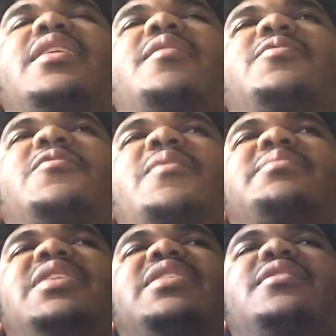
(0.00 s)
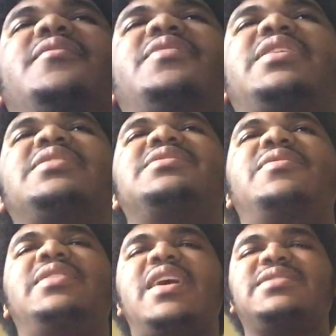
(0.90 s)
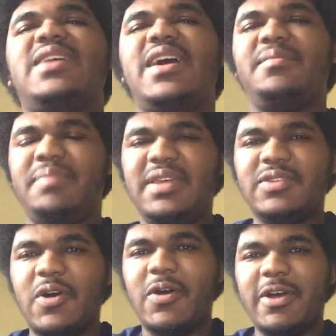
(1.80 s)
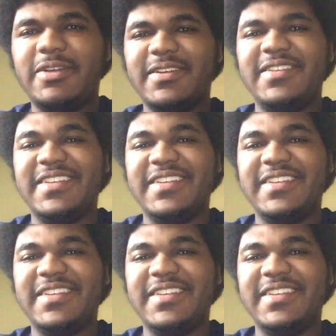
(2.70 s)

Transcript: don't know if I'm thinking of, like, the silly guys like B-Nard.